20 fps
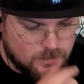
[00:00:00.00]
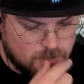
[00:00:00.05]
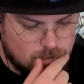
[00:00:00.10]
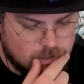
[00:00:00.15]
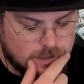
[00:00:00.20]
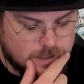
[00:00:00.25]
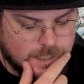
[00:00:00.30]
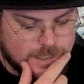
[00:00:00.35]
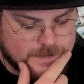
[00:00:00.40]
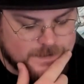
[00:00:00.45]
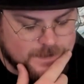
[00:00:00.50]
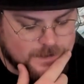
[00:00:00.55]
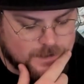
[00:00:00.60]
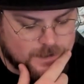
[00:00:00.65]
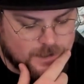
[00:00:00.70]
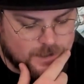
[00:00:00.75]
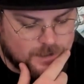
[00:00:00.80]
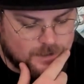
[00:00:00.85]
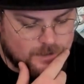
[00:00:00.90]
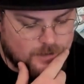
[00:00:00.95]
Okay, so
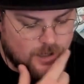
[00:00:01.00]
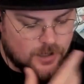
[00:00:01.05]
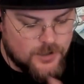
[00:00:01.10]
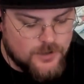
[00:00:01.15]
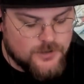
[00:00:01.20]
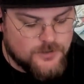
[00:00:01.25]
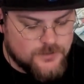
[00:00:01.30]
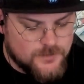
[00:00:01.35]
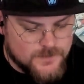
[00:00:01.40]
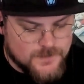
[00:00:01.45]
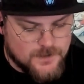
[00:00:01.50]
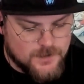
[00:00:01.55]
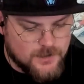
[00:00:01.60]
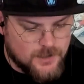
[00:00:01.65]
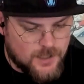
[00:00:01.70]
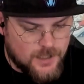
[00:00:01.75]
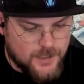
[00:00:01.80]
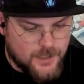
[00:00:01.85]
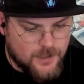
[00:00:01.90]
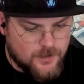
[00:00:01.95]
the Articuno's gonna
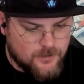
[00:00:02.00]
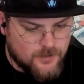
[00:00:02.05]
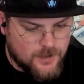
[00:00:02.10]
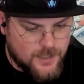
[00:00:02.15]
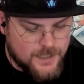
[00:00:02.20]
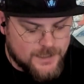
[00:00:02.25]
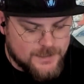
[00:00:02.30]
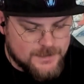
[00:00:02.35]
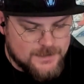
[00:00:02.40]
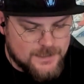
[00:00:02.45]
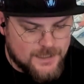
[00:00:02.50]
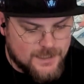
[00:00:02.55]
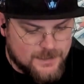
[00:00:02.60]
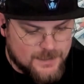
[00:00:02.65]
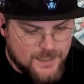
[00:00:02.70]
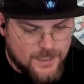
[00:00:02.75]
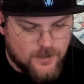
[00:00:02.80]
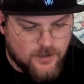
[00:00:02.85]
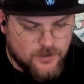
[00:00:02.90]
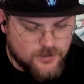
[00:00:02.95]
knock out... I need to hit
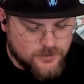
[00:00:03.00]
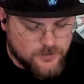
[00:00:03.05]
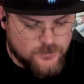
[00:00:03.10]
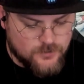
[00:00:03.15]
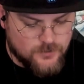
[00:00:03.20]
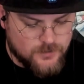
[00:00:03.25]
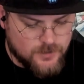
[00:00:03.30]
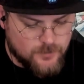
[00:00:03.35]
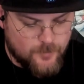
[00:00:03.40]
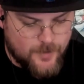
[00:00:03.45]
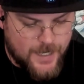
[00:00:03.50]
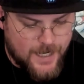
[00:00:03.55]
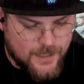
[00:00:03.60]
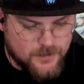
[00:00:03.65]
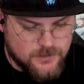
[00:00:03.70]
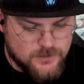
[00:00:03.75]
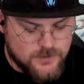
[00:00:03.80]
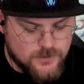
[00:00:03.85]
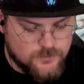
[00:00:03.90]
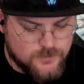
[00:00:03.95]
that Articuno in the back
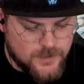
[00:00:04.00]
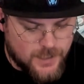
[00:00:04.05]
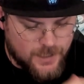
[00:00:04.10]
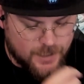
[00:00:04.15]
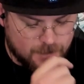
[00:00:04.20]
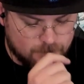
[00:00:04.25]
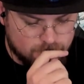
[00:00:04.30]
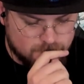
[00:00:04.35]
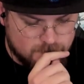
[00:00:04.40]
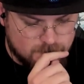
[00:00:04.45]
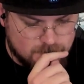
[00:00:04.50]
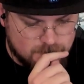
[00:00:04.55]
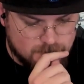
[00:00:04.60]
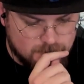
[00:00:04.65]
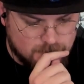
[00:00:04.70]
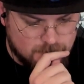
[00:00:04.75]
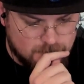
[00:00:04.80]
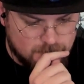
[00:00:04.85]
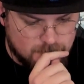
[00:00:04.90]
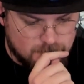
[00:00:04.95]
2 times.
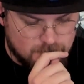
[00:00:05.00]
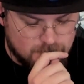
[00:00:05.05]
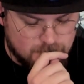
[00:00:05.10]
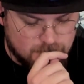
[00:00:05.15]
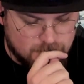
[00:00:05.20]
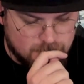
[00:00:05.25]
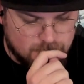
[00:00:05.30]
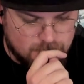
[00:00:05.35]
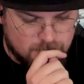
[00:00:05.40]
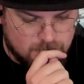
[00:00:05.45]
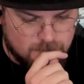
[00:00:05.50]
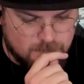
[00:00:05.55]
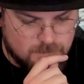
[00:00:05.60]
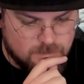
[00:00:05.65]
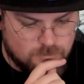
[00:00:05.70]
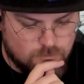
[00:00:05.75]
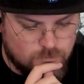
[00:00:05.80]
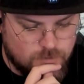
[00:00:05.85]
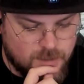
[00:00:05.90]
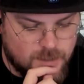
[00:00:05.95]

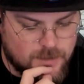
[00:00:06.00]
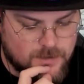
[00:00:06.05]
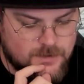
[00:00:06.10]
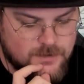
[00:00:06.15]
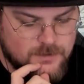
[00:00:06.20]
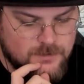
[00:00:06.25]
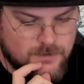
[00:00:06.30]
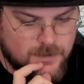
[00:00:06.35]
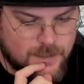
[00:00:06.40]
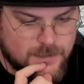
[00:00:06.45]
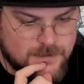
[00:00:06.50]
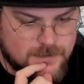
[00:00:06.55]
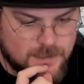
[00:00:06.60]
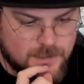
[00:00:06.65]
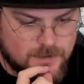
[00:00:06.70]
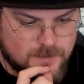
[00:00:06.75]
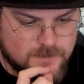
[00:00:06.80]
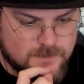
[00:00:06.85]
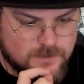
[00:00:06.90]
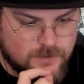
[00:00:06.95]
With
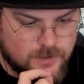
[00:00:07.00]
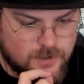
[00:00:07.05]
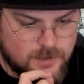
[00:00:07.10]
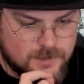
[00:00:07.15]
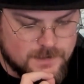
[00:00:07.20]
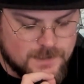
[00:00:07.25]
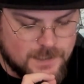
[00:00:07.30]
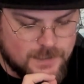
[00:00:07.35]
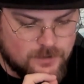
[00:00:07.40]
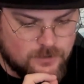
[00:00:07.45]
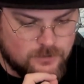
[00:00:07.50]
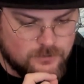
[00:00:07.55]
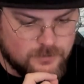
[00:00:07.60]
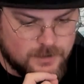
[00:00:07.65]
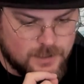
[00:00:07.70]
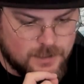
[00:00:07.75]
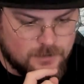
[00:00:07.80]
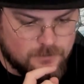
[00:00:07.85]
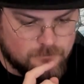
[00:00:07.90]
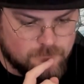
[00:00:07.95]
Ninetales, or else I don't
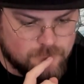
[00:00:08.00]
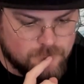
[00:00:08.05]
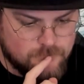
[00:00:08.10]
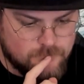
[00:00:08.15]
get him.